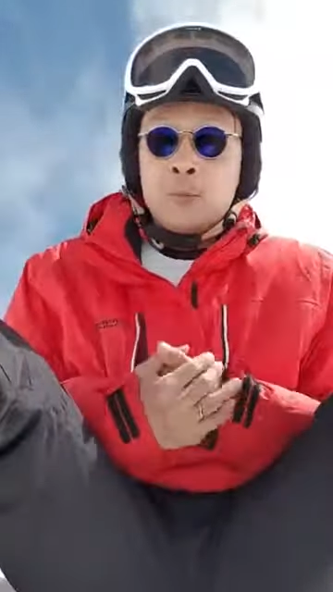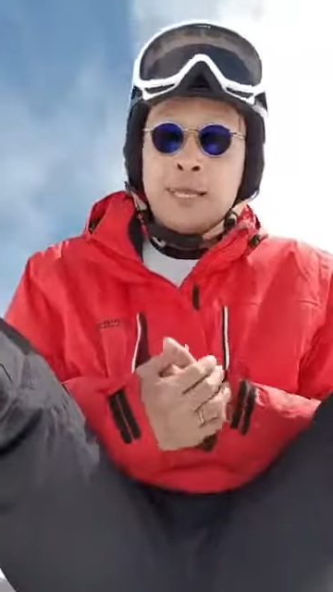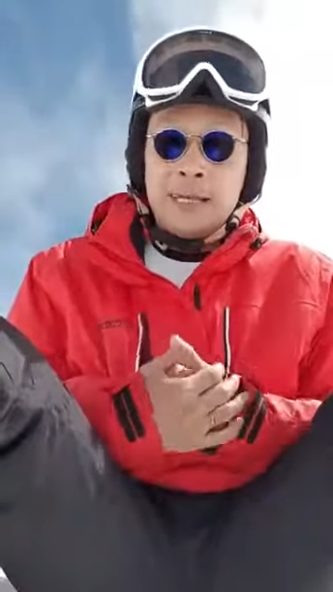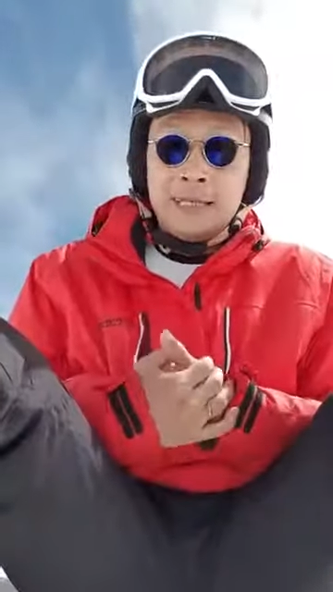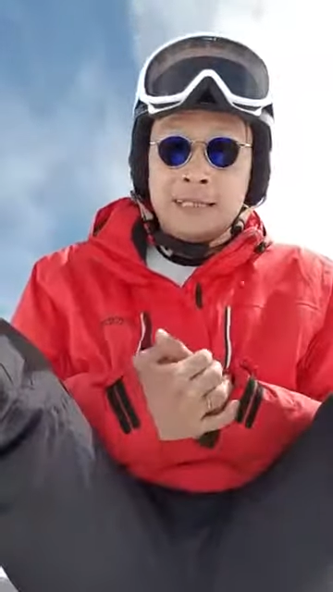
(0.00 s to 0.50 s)

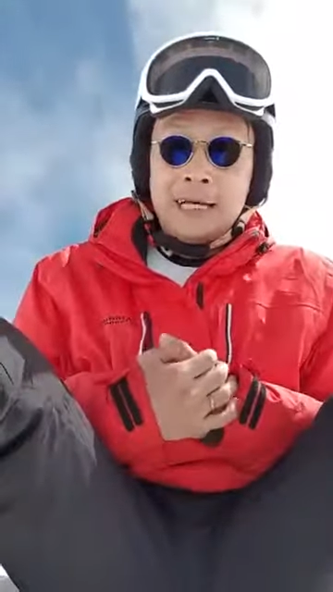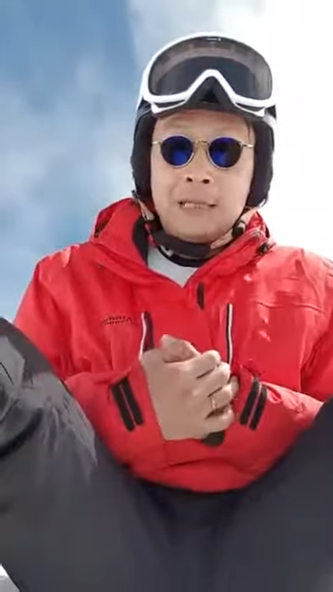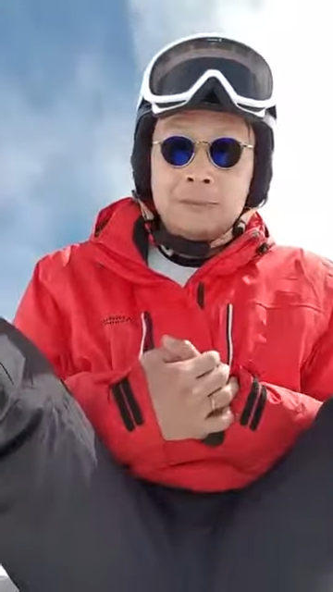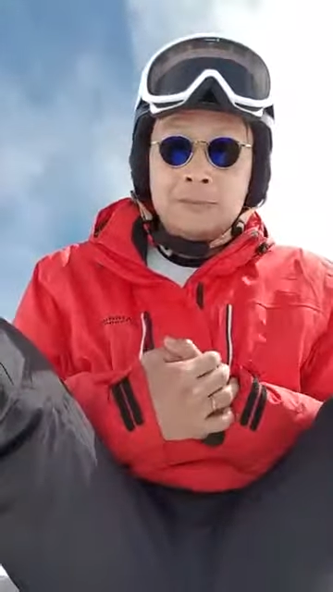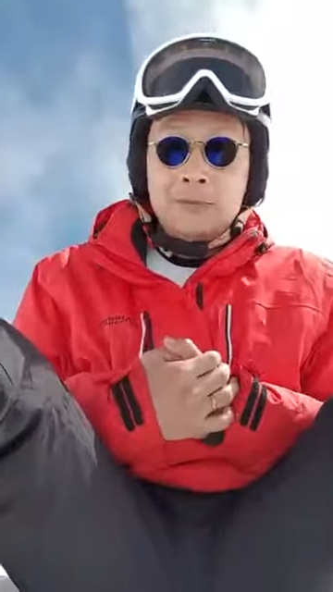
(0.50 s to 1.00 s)
and
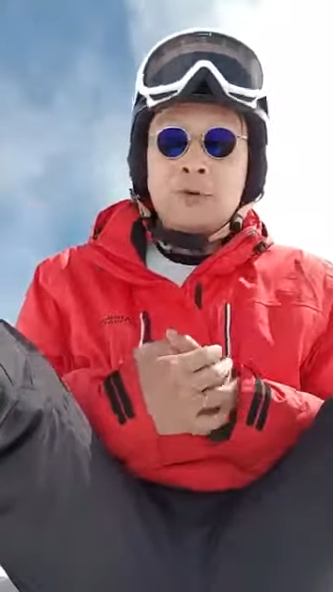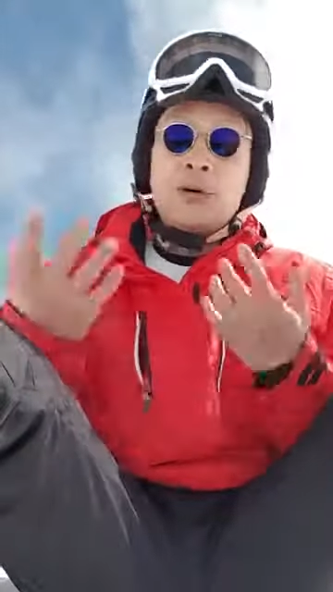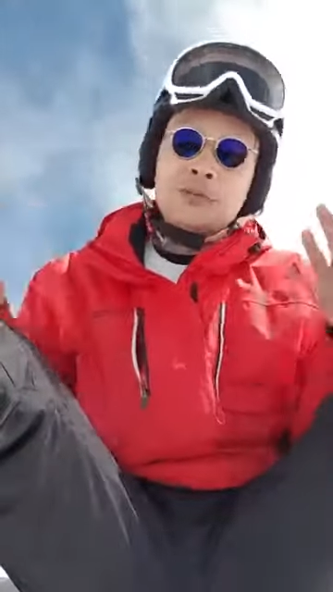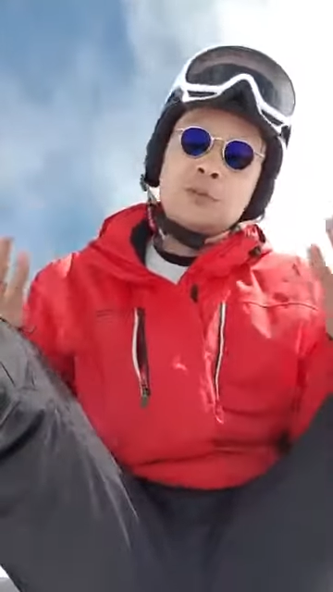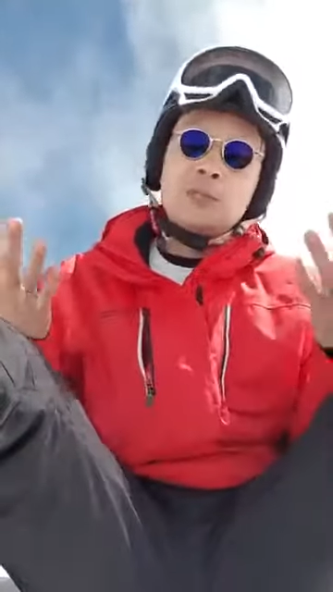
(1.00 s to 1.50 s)
of
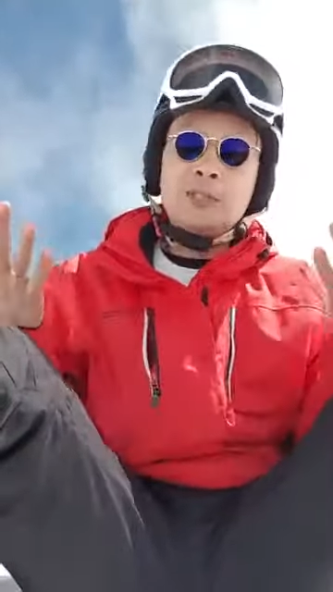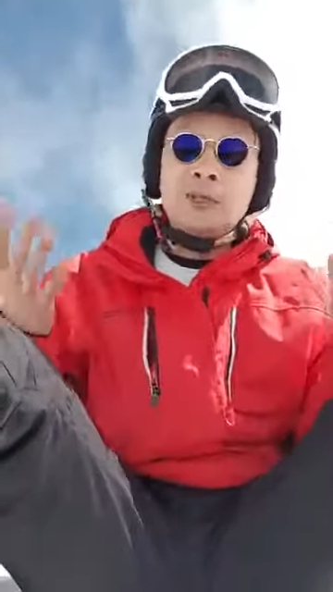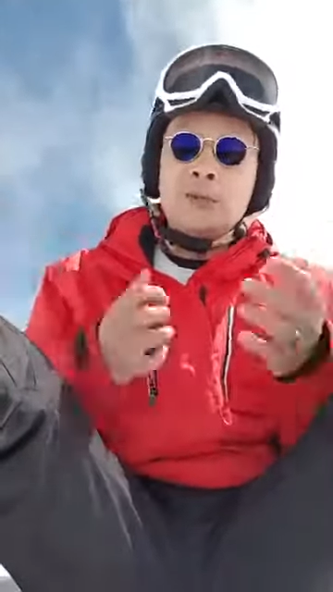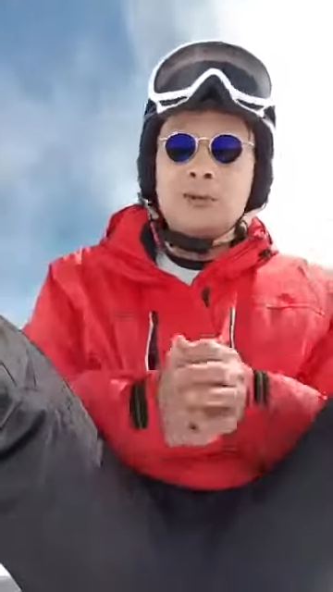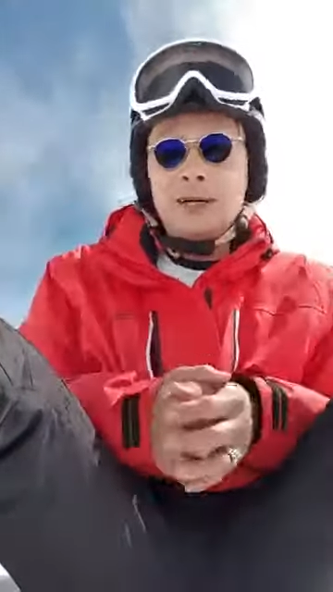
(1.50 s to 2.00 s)
course
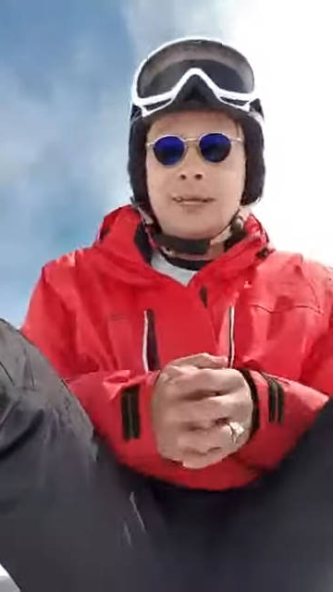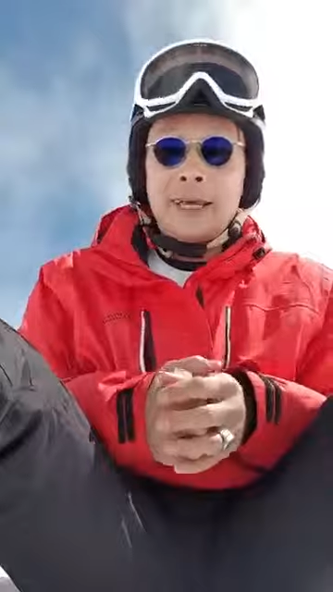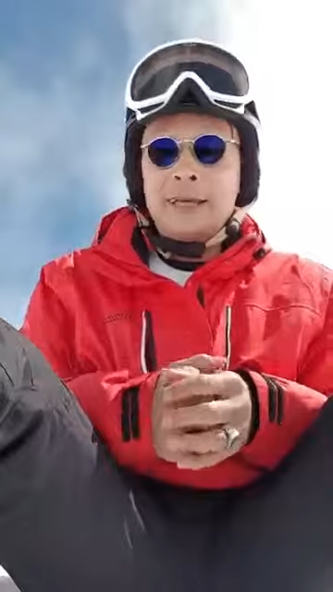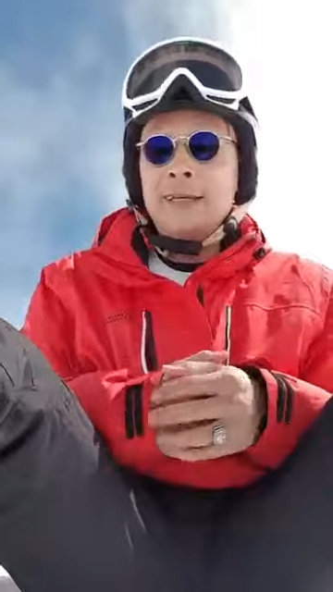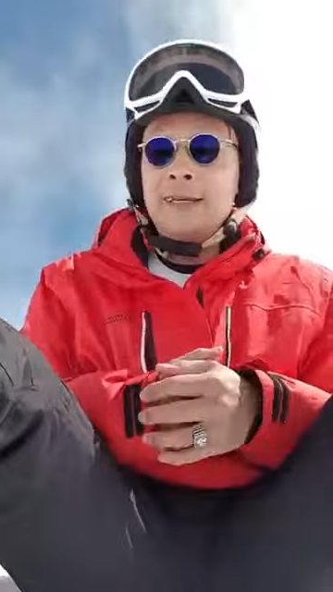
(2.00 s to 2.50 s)

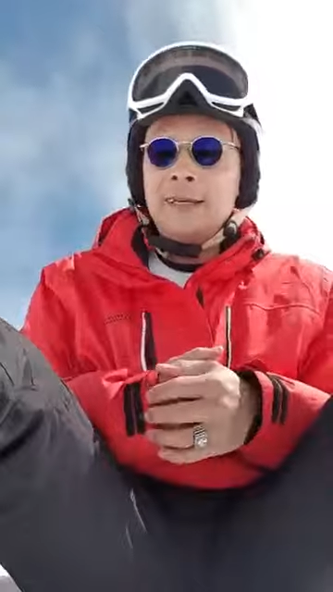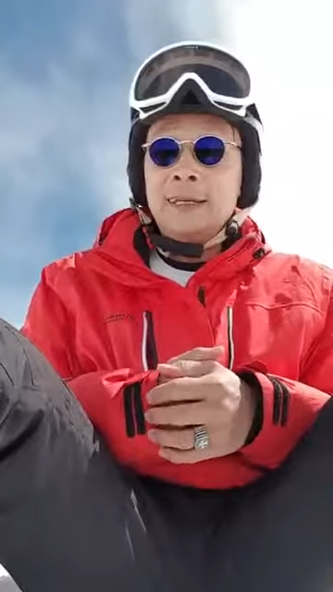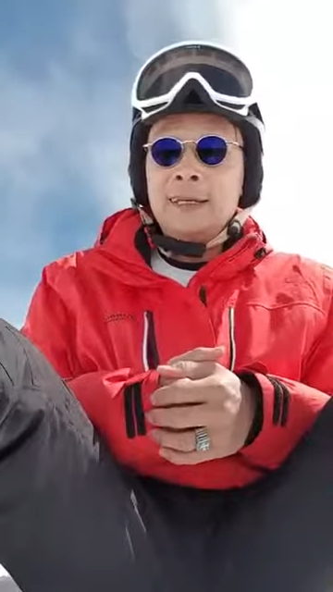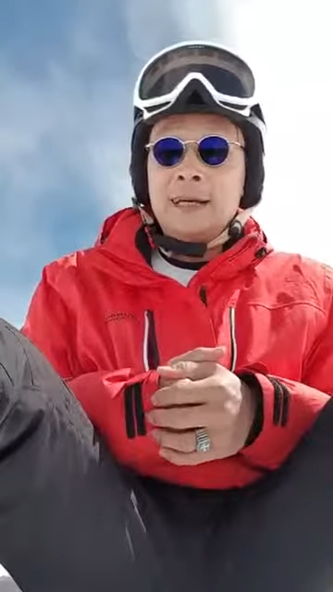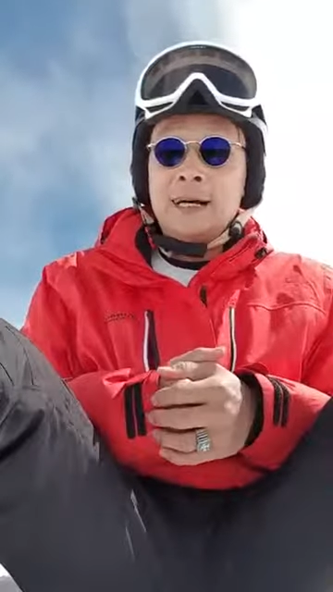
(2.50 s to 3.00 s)
okay,
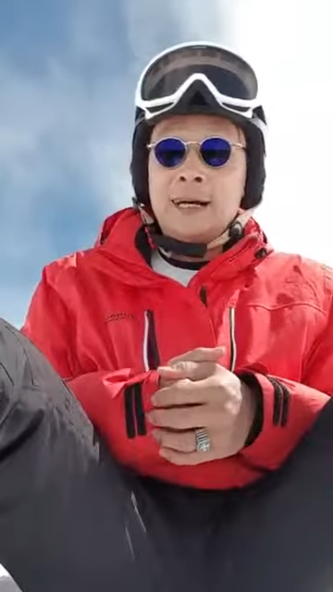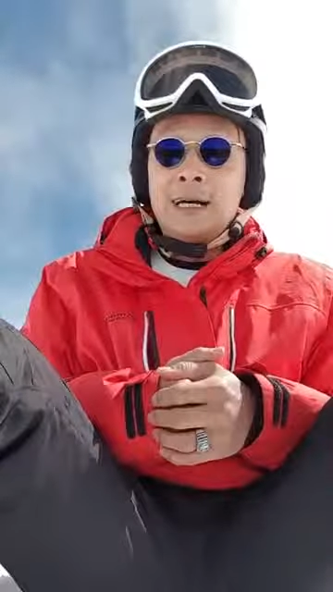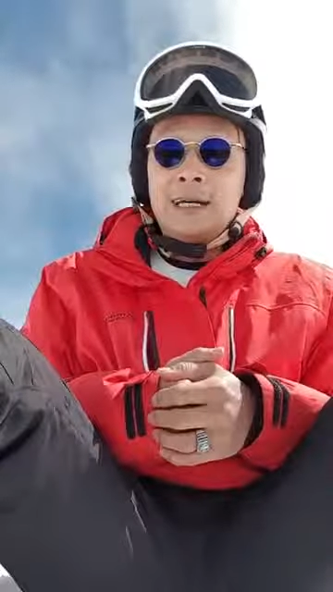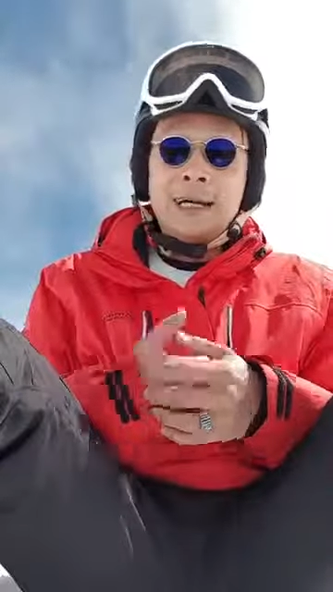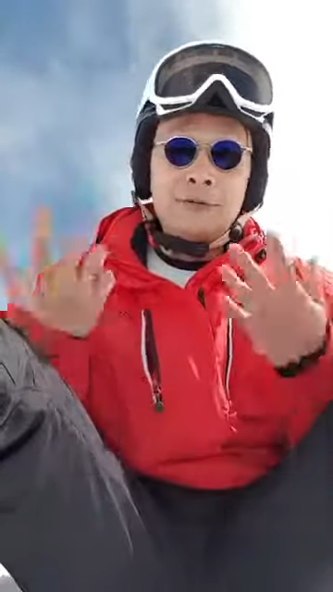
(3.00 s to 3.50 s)

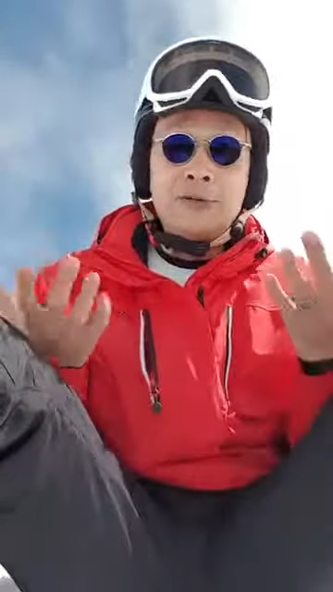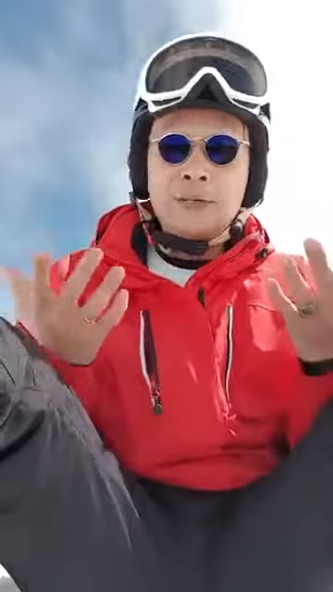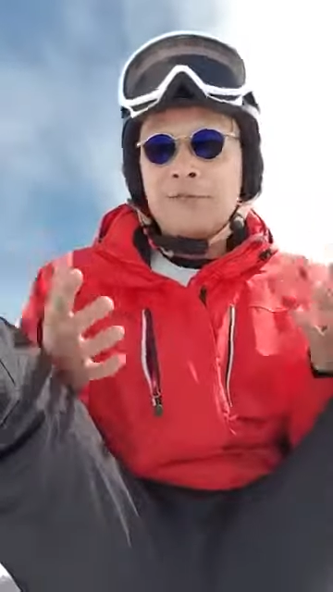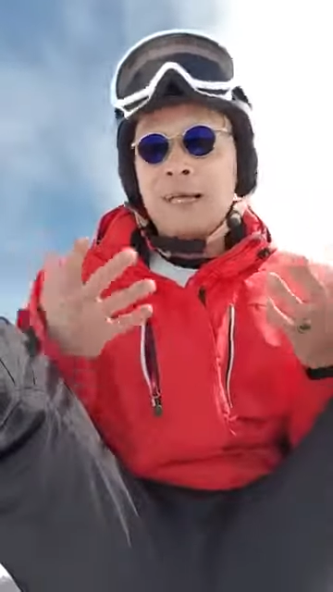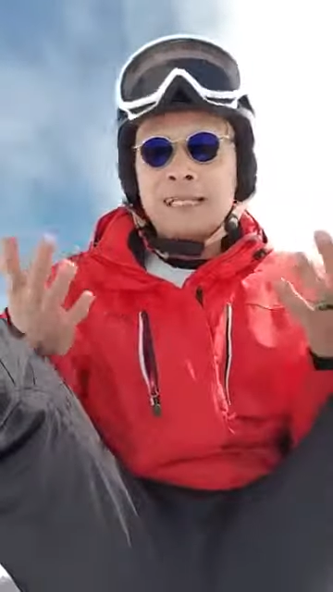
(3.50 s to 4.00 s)
have to
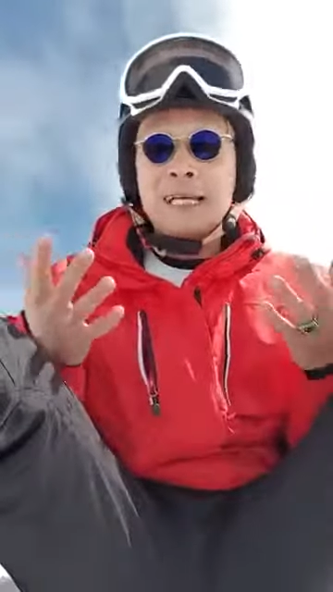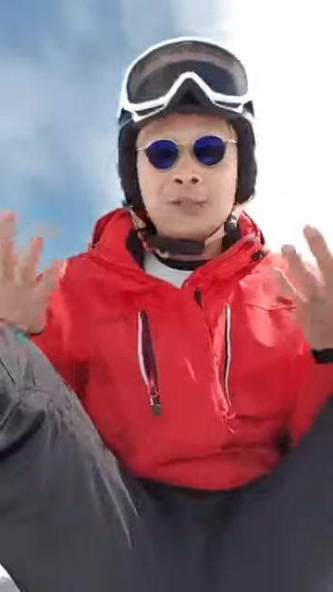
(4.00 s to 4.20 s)
give face lah.